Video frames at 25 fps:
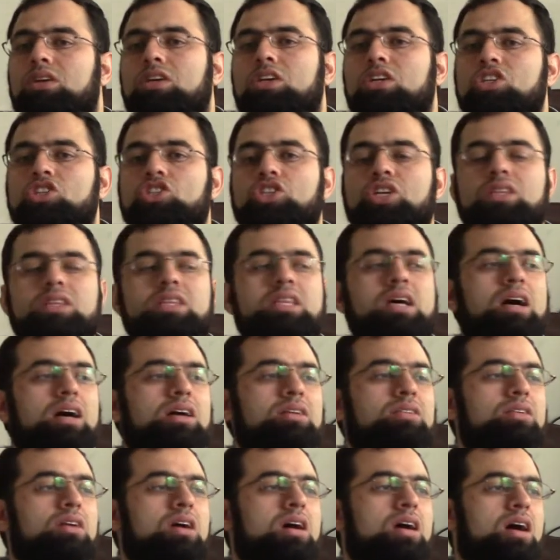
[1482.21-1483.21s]
shidda
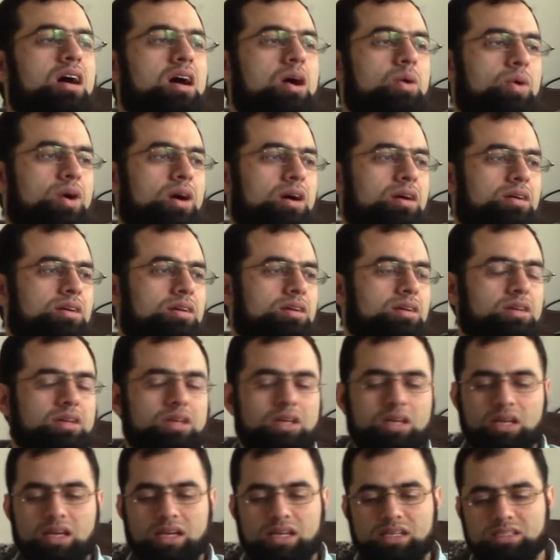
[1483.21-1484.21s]
and rakhawa.
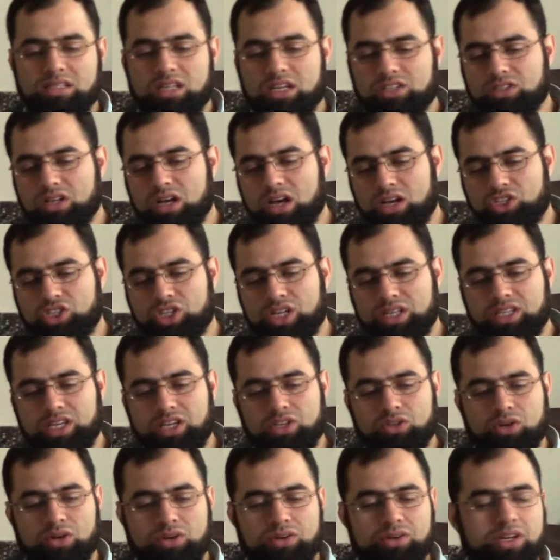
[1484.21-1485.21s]
Is the ta
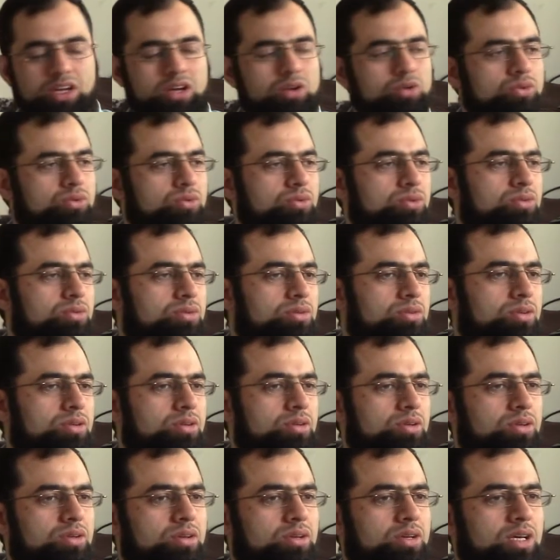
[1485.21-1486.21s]
shadid or rikhu?
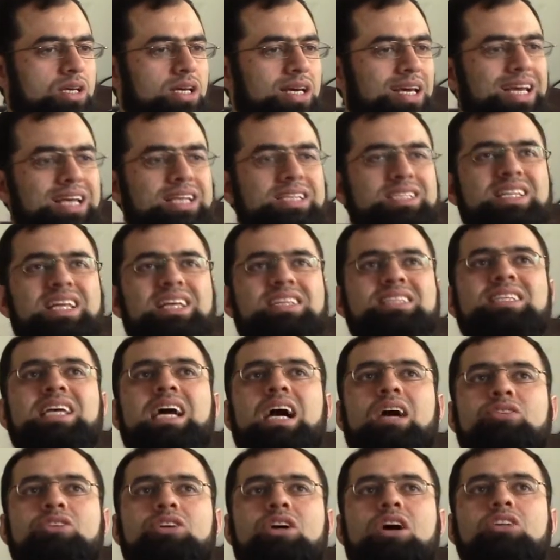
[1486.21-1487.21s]
Is the
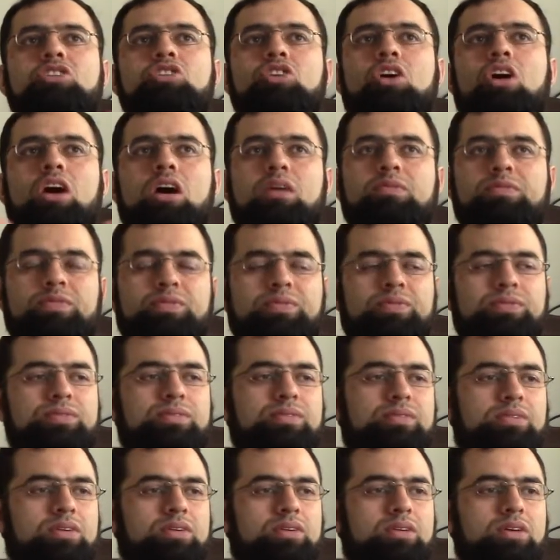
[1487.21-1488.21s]
sound cut off
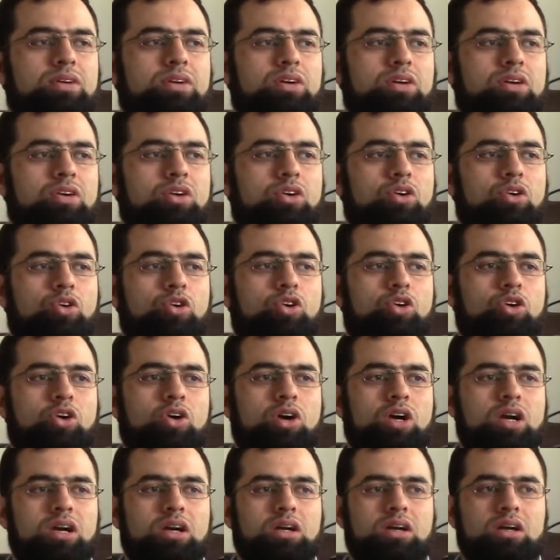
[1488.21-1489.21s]

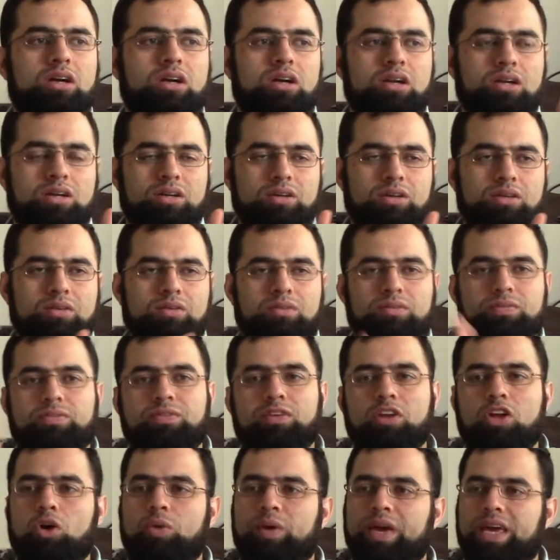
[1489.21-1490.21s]
or
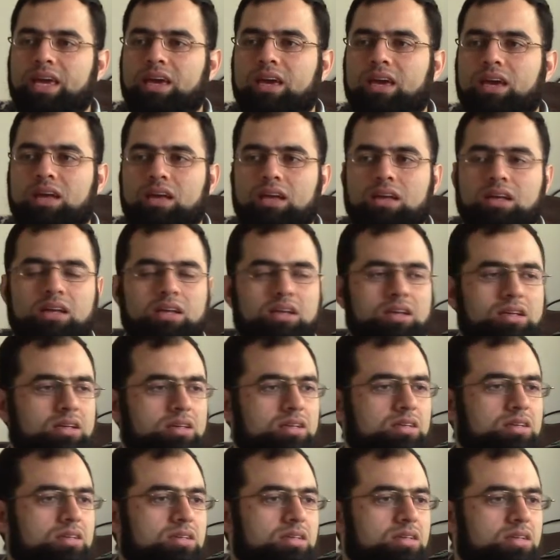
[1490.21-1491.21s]
flowing?
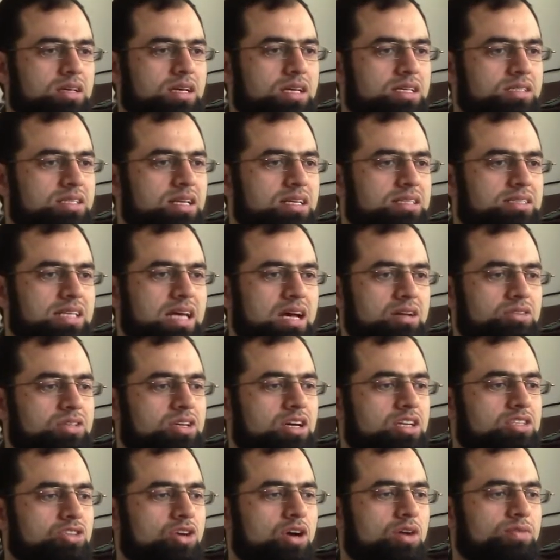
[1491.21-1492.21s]
Is the sound
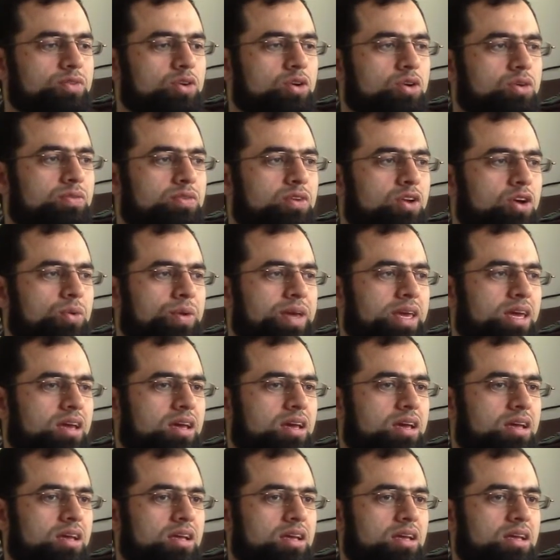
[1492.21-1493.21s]
cut off or flowing?